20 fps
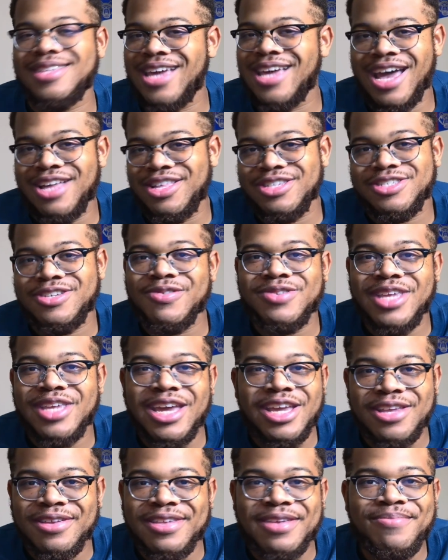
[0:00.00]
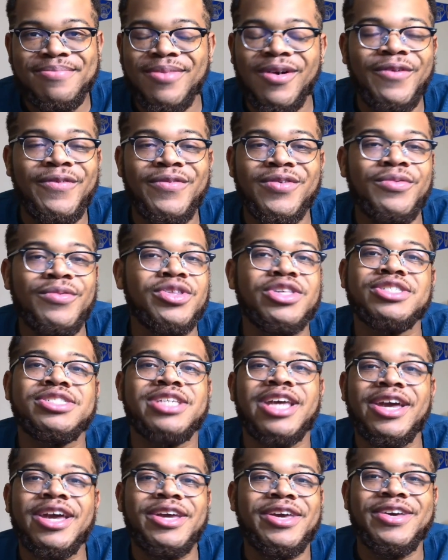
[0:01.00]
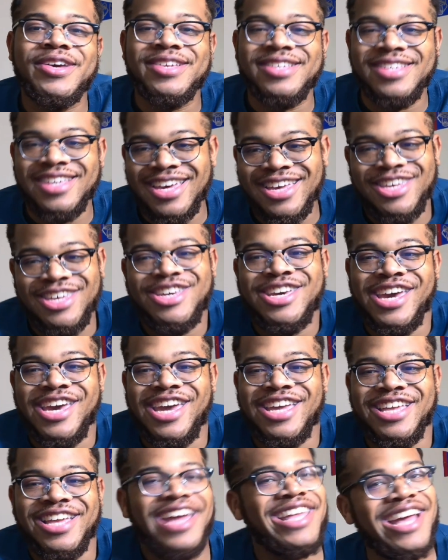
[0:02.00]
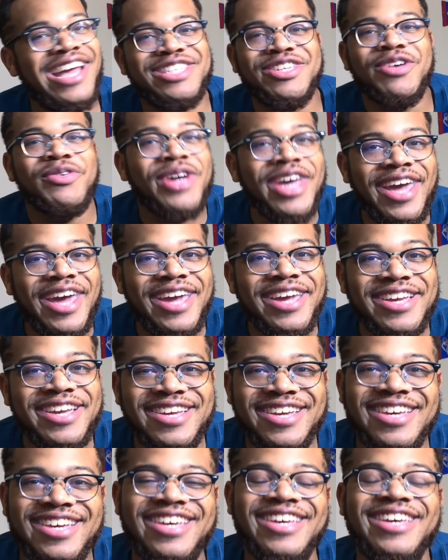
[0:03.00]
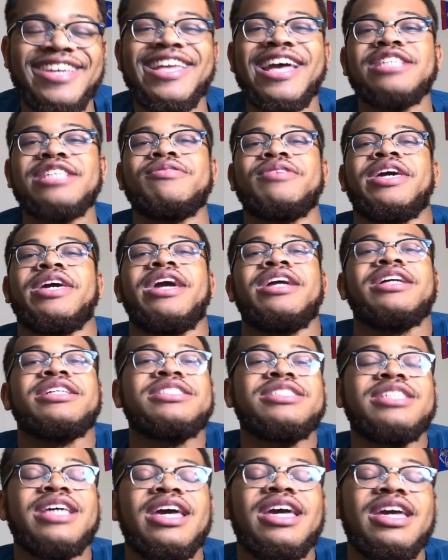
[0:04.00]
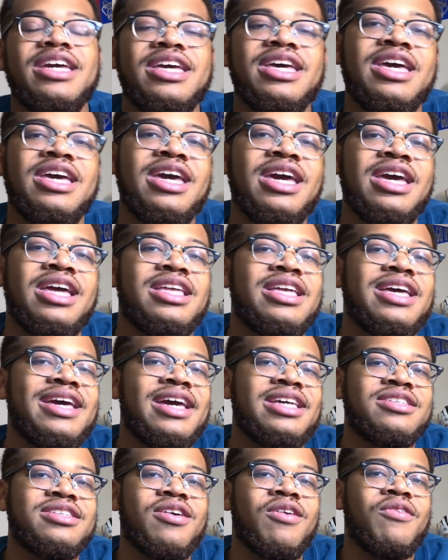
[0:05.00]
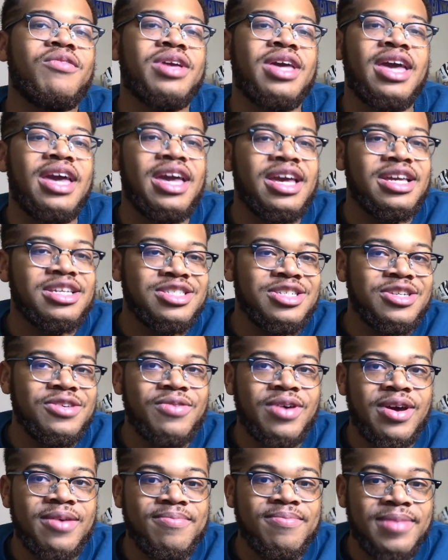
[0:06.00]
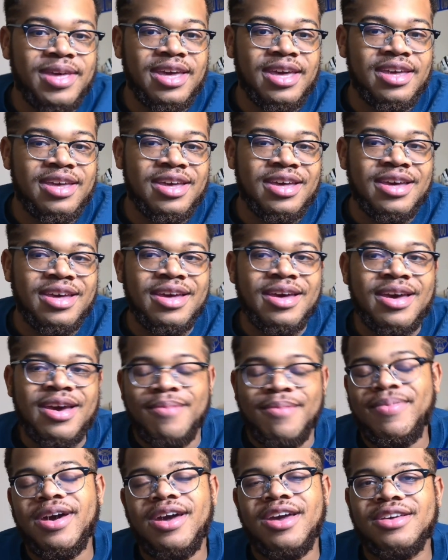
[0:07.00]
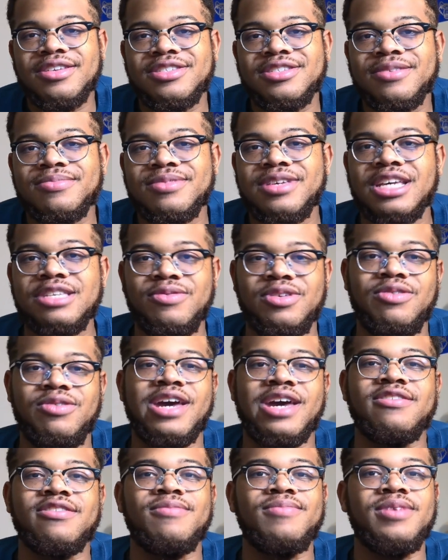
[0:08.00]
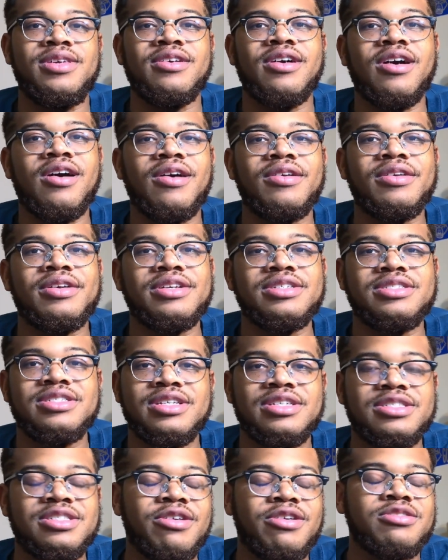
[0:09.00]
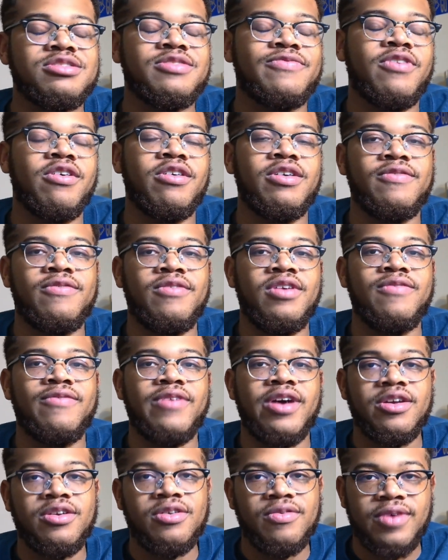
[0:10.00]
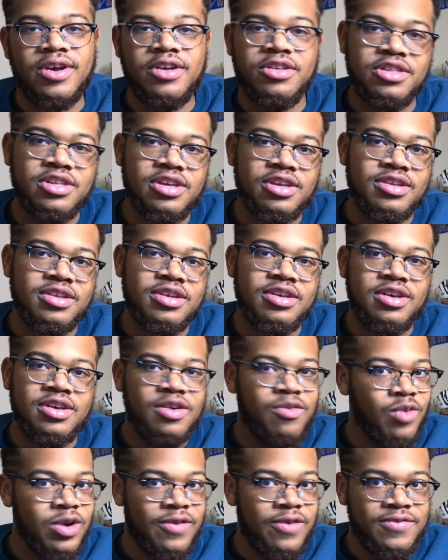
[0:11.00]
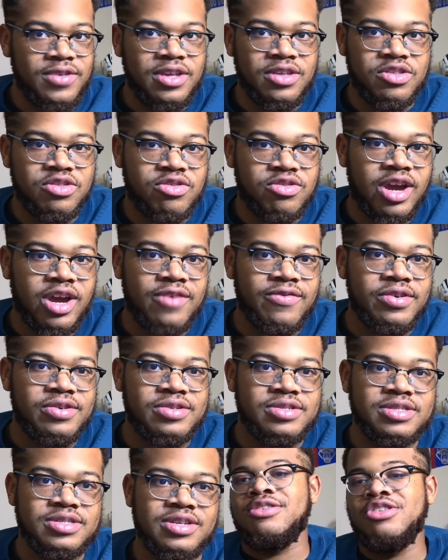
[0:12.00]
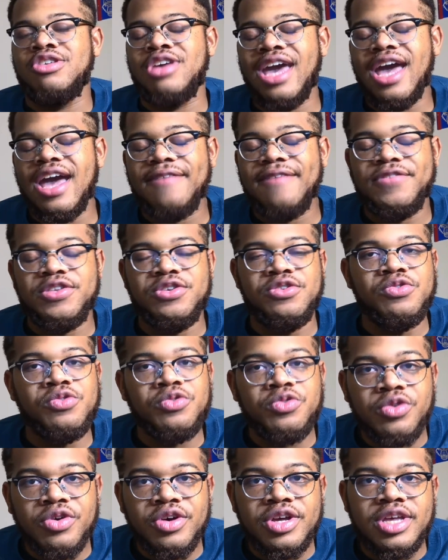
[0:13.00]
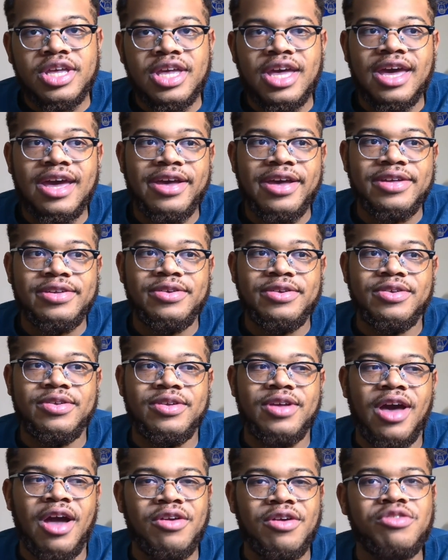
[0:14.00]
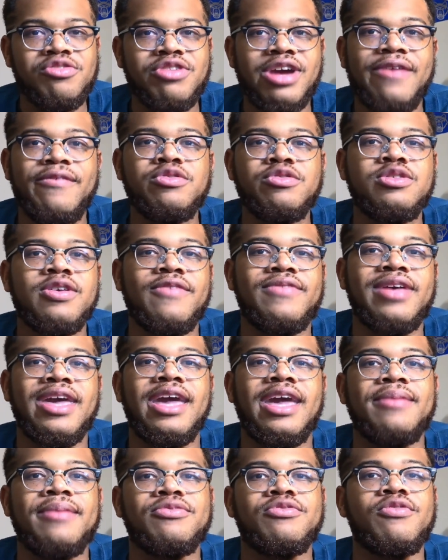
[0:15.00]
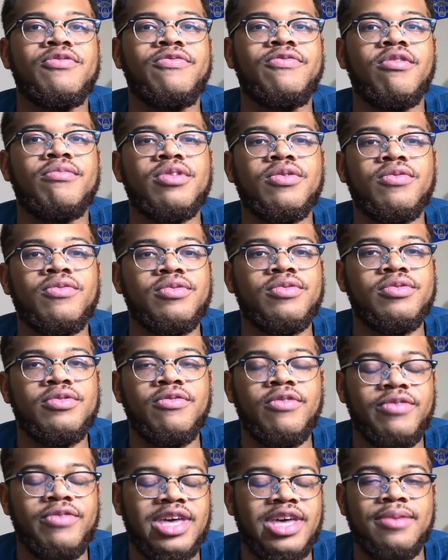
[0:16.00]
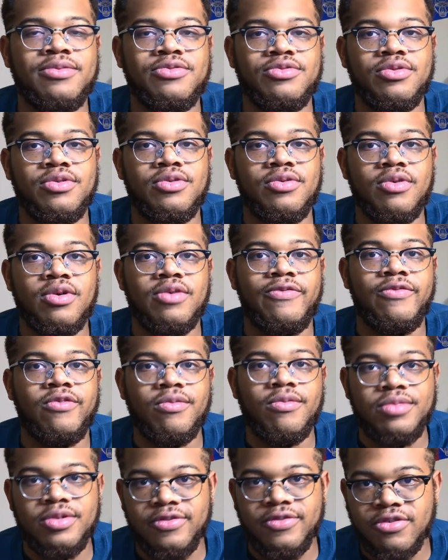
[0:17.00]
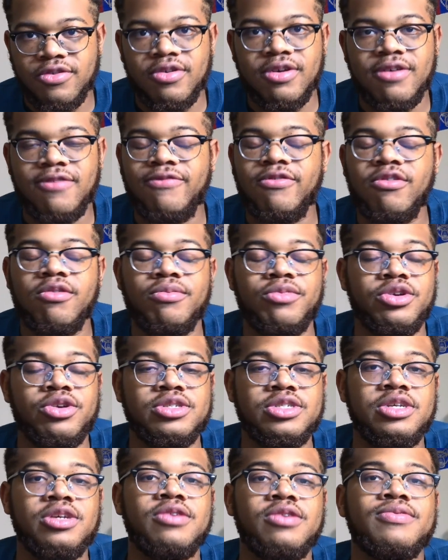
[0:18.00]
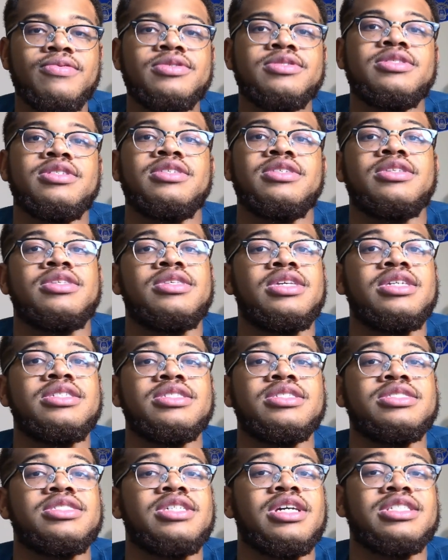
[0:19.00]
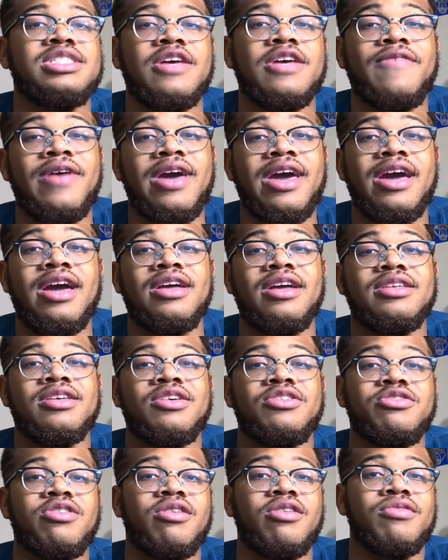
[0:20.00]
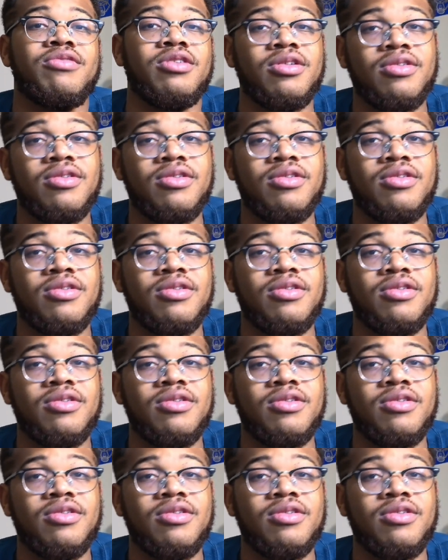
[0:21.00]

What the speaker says: I just don't think both of them were just that good. And that's okay. And that's okay to say. That's okay to admit. But sometimes we do have to be honest in terms of our evaluation with these drivers. You have to look at other drivers who have came through Formula 3, Formula 2, and seen the success they have had, the Charlotte